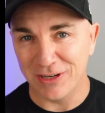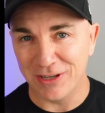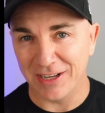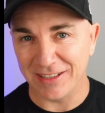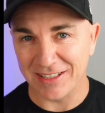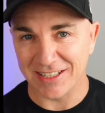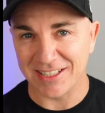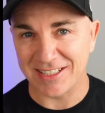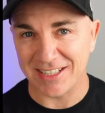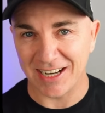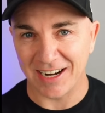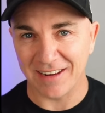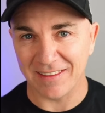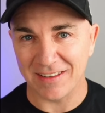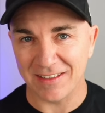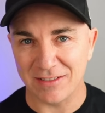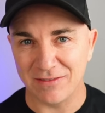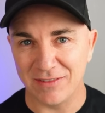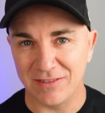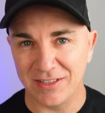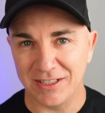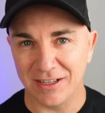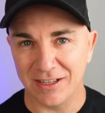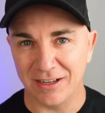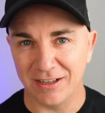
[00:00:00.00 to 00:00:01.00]
you at the start of this
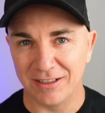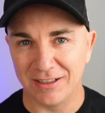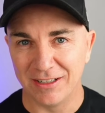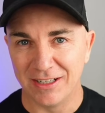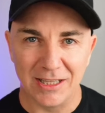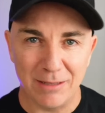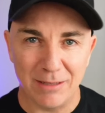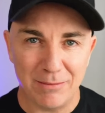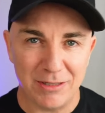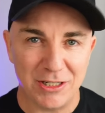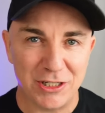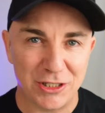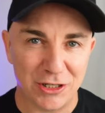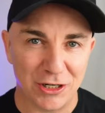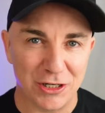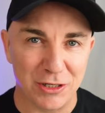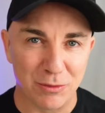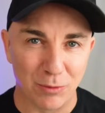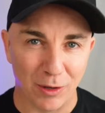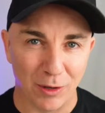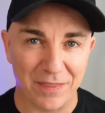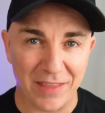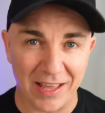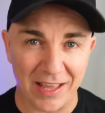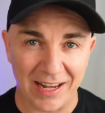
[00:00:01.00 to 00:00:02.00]
video. Let me show you
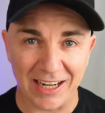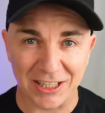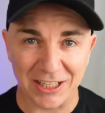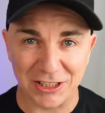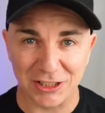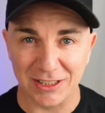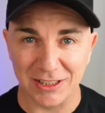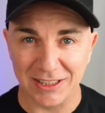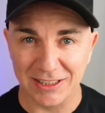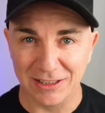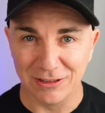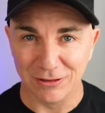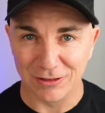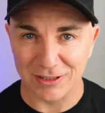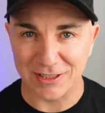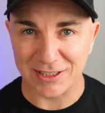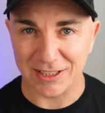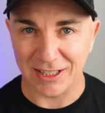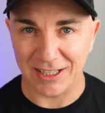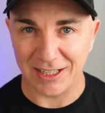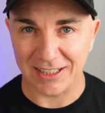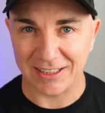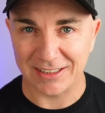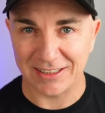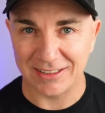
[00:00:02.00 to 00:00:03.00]
what that actually looks
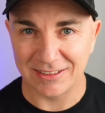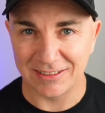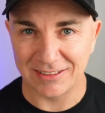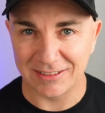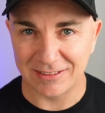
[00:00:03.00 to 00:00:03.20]
like.